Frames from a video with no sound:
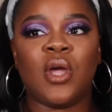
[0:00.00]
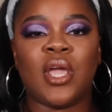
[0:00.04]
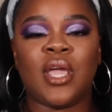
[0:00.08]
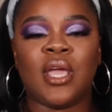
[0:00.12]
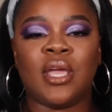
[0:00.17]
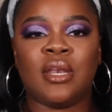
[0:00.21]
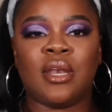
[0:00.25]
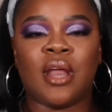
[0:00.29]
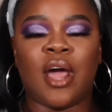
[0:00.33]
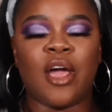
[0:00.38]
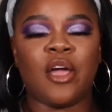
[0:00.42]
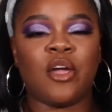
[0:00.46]

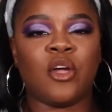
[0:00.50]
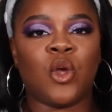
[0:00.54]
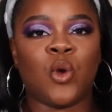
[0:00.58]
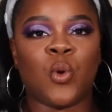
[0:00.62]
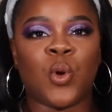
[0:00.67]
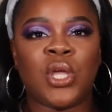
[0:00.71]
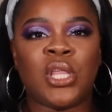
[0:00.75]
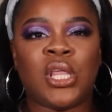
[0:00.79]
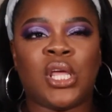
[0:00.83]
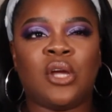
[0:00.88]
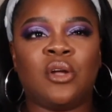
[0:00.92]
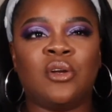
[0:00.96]
and I
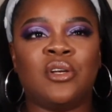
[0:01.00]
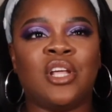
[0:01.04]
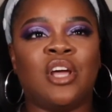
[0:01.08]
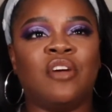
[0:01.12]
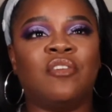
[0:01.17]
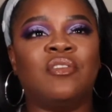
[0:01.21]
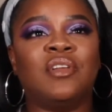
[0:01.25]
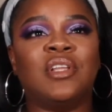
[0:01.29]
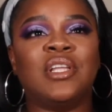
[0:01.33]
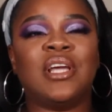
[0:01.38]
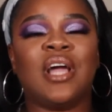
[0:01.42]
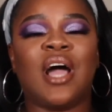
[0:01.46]
agree, they are
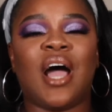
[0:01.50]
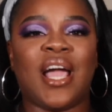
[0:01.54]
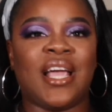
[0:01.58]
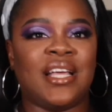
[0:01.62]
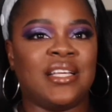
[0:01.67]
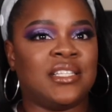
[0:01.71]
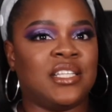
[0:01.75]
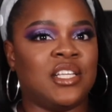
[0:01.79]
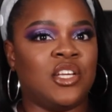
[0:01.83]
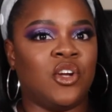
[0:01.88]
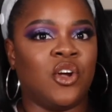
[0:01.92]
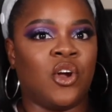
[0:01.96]
definitely
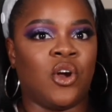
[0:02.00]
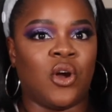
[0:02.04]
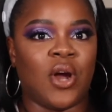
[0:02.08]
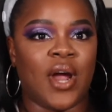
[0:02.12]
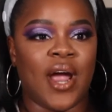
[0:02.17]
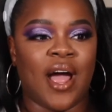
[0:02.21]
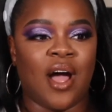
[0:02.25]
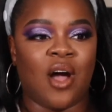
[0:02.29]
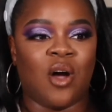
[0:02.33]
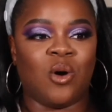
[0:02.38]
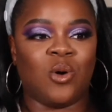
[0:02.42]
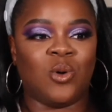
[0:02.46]
icing her
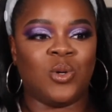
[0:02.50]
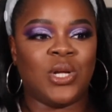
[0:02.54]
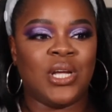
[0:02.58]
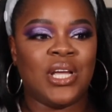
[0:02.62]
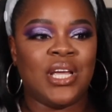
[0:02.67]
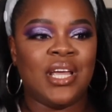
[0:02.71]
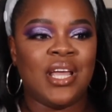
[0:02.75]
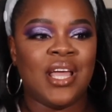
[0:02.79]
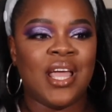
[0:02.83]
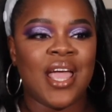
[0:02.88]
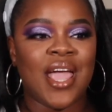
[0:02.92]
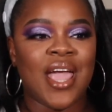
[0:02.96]
out,
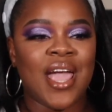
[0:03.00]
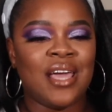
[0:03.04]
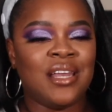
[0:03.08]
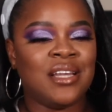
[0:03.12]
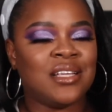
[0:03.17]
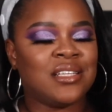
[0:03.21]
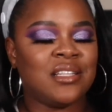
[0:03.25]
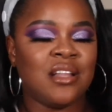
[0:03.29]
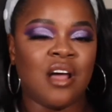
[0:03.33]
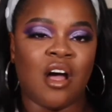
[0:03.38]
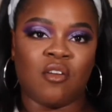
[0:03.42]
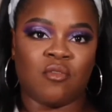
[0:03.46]
and
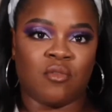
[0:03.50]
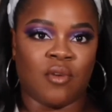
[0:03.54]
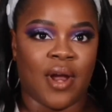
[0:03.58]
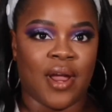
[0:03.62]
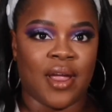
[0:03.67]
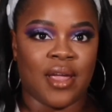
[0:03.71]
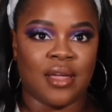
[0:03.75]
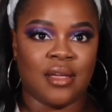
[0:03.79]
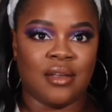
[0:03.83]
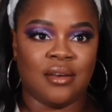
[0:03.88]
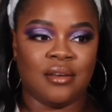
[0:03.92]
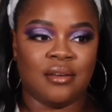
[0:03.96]
it's not
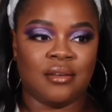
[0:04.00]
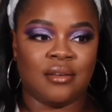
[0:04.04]
right.